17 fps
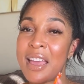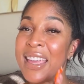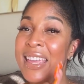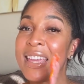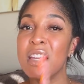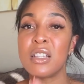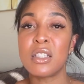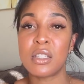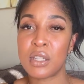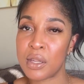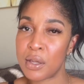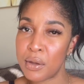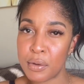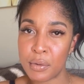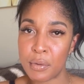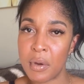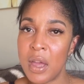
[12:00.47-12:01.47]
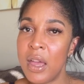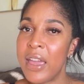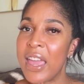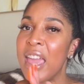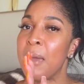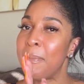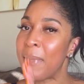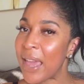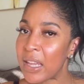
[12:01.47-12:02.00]
against you.
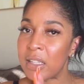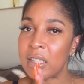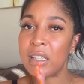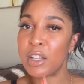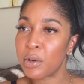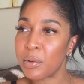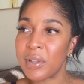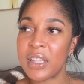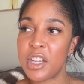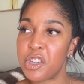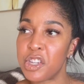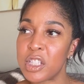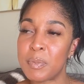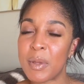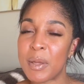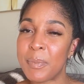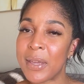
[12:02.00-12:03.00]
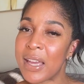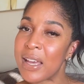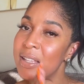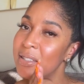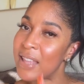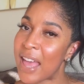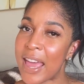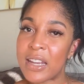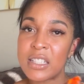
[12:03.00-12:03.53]
It may literally just be because
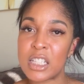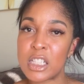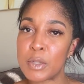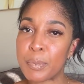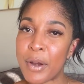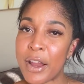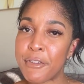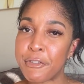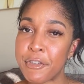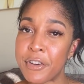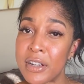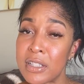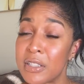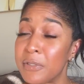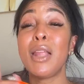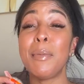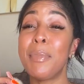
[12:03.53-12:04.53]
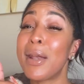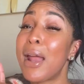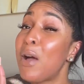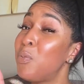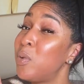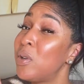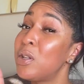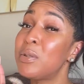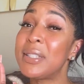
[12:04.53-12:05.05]
that is his preference. But I
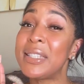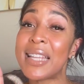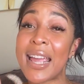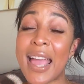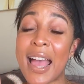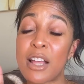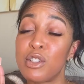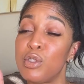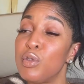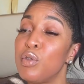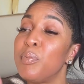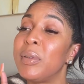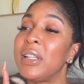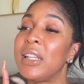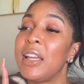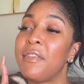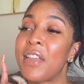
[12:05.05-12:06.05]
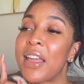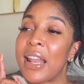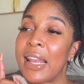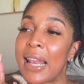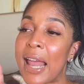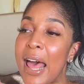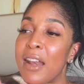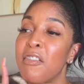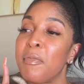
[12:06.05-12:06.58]
will say, I do believe that a
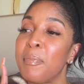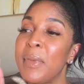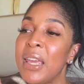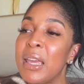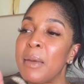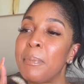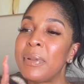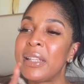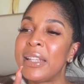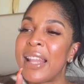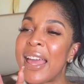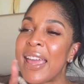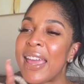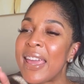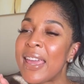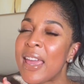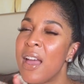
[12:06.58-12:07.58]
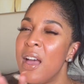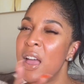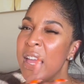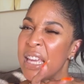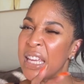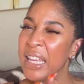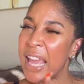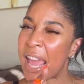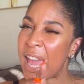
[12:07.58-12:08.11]
lot of men play
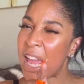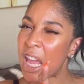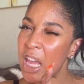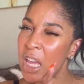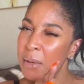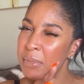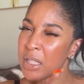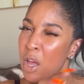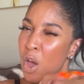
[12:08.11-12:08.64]
games